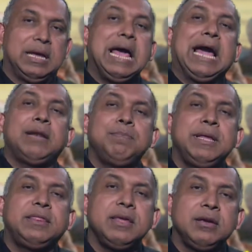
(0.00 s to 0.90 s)
Help me
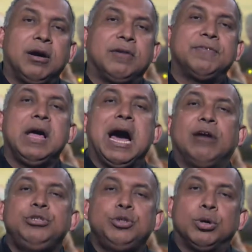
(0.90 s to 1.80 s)
think of how
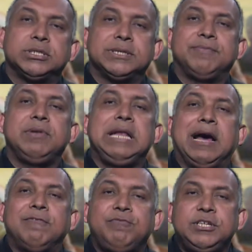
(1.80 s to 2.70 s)
Joseph
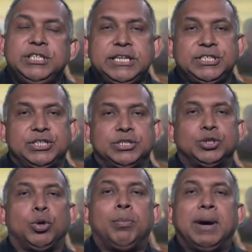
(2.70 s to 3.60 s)
loved Jesus
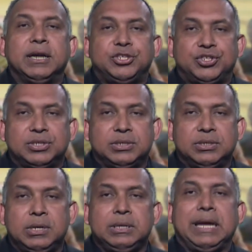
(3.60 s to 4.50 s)
so much
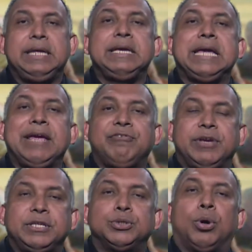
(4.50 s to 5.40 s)
that he gave
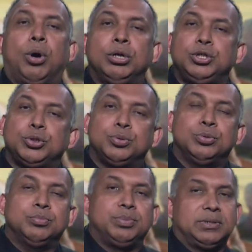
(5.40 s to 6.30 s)
his own tomb.